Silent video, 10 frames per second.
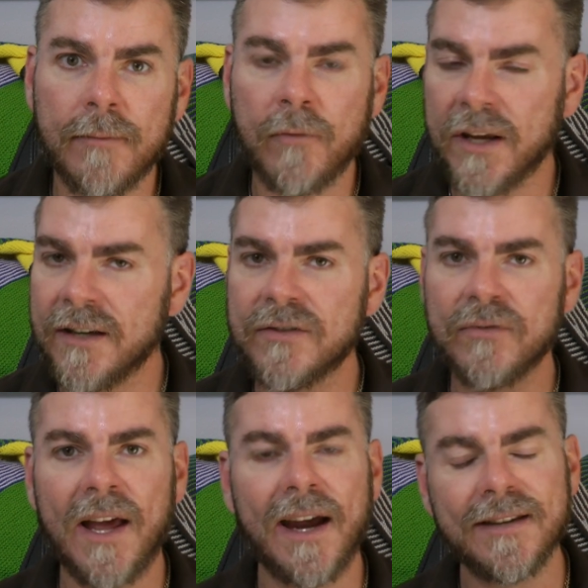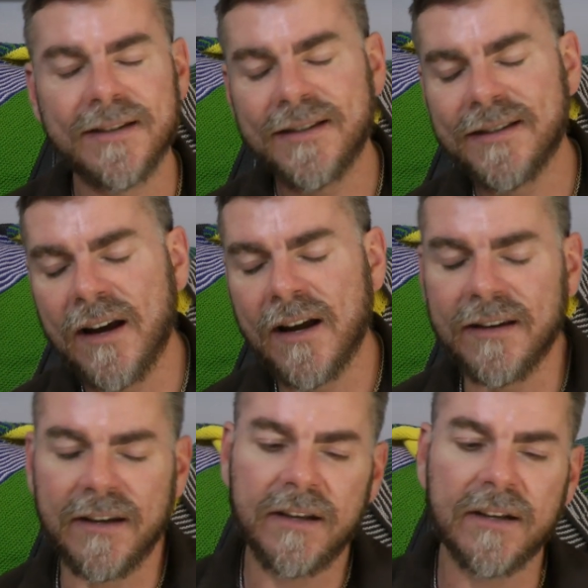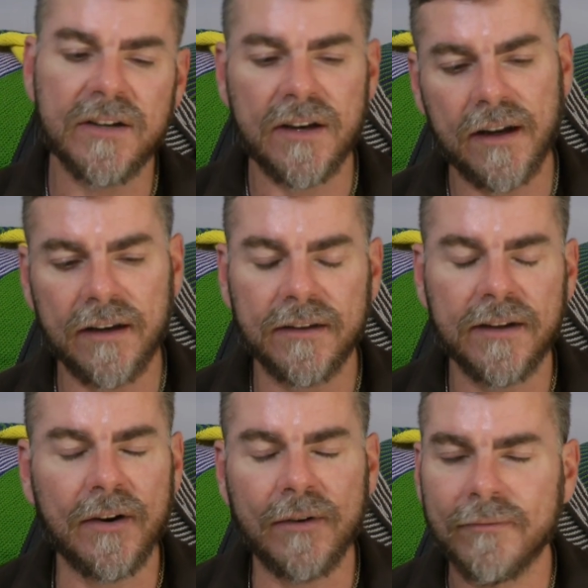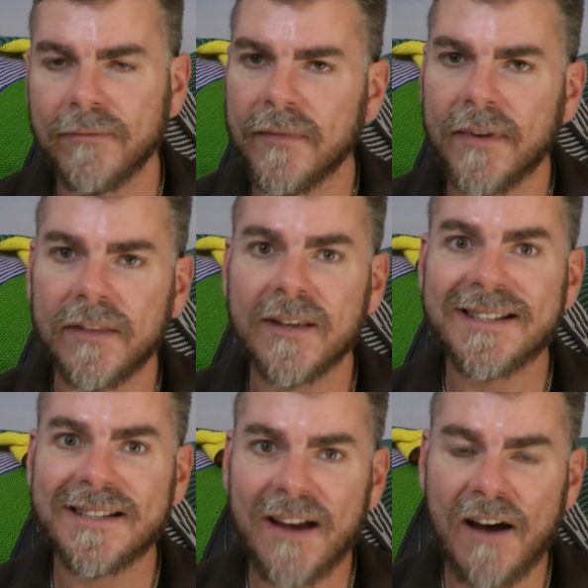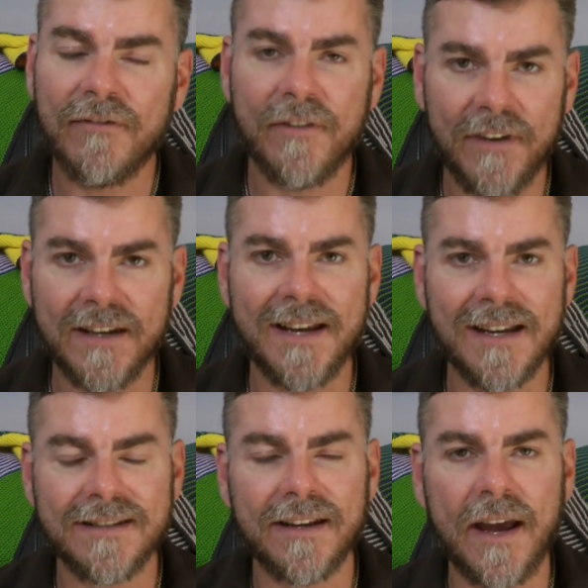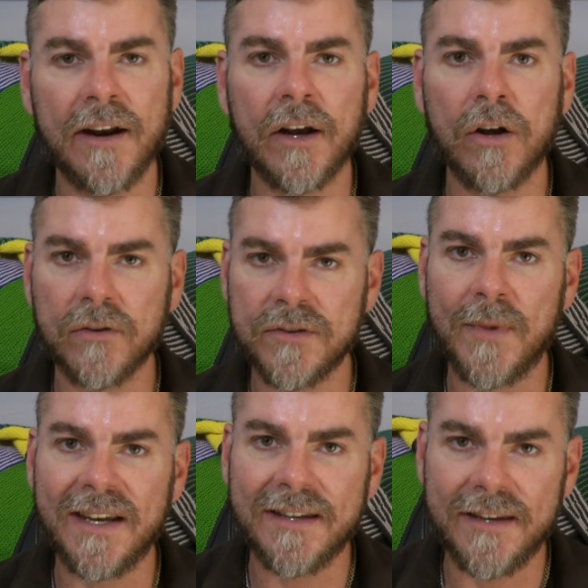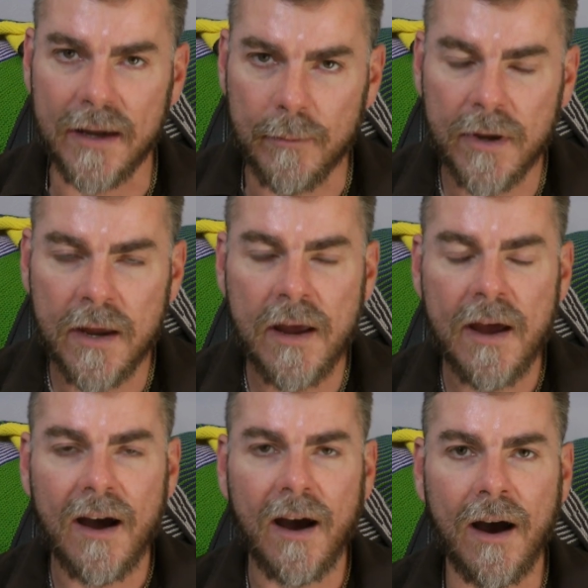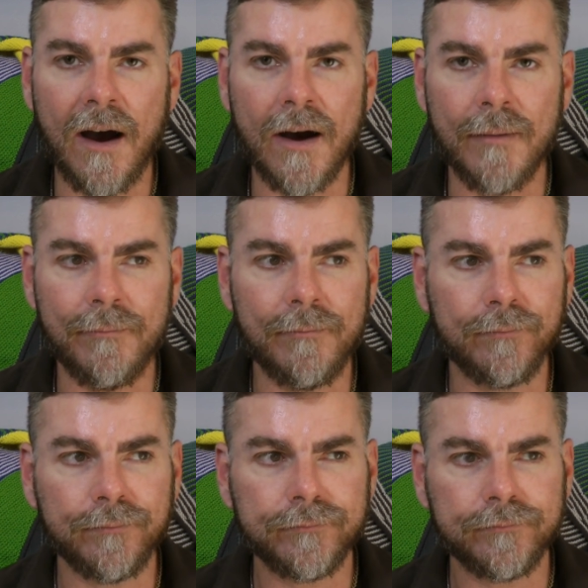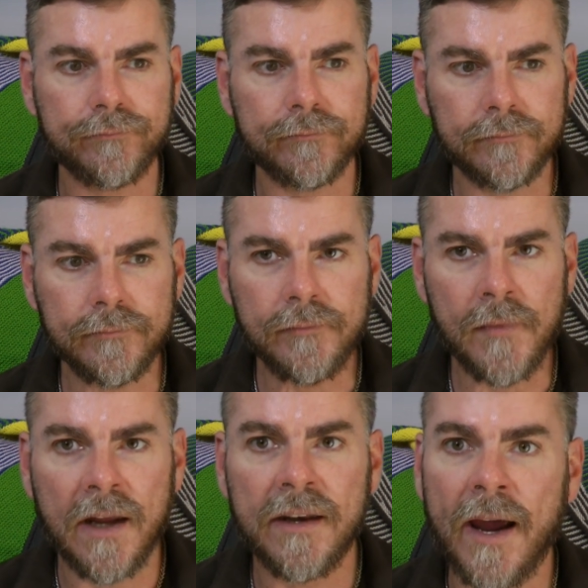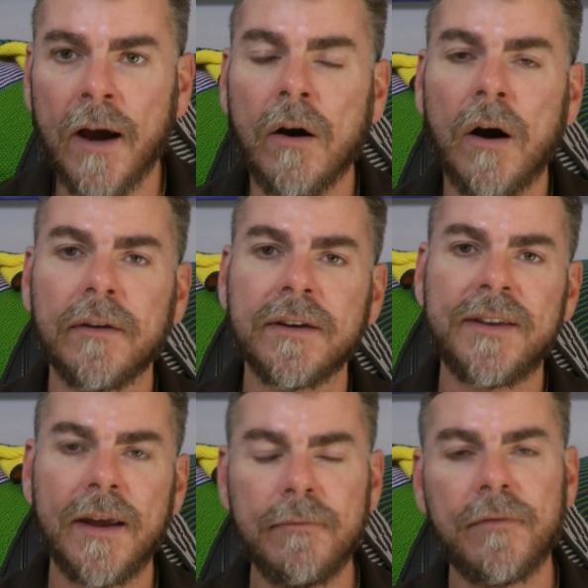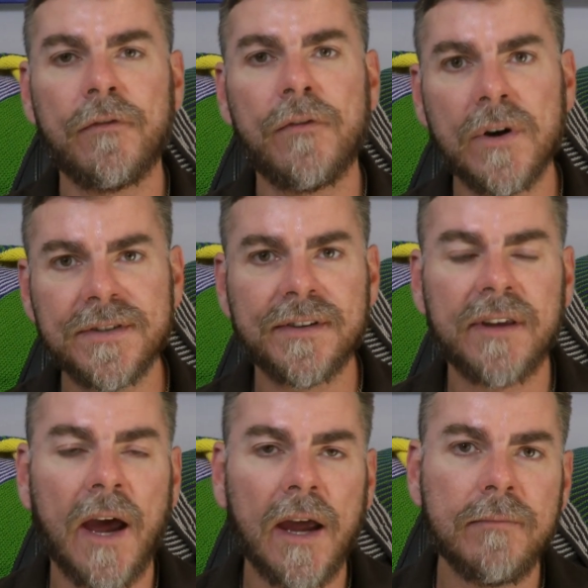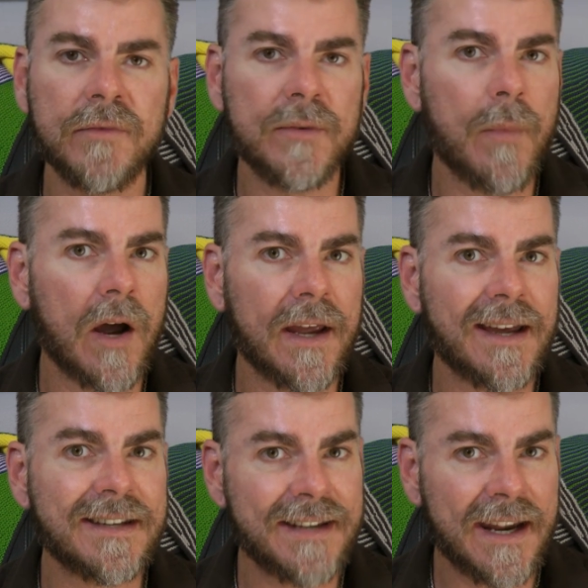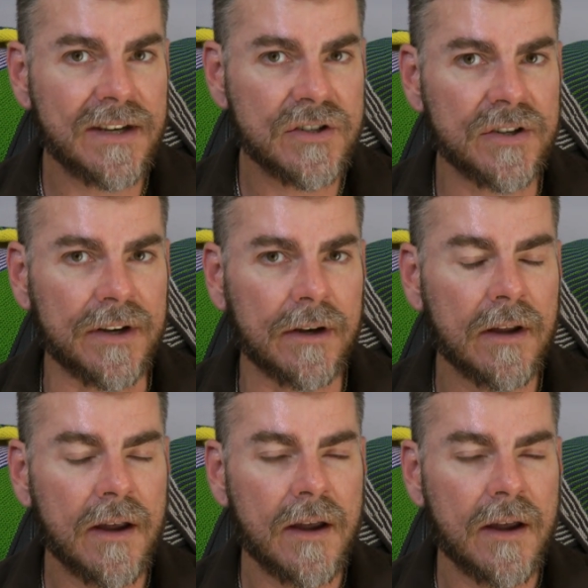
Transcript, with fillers: set up where you can just relax and start knitting and, and you know, the staff were fantastic. And I got to meet Deb. Um, now, Deb first came to my attention